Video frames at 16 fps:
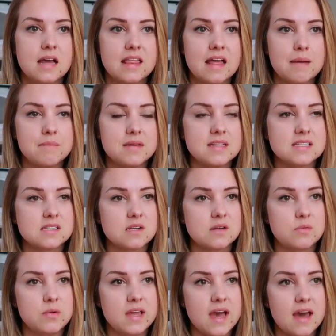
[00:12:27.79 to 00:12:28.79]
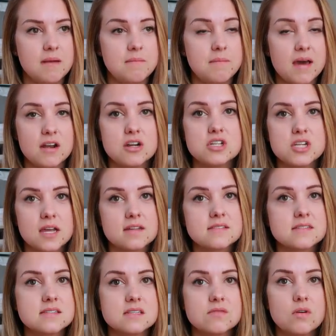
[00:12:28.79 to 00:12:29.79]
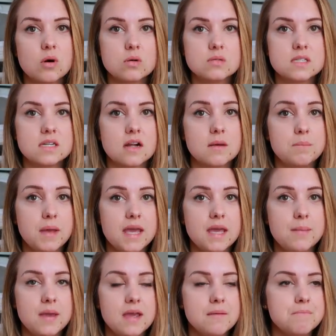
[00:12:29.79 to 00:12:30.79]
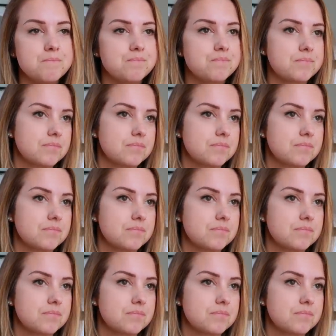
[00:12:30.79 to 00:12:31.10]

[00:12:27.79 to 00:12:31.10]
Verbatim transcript: That means we had better chances of holding our baby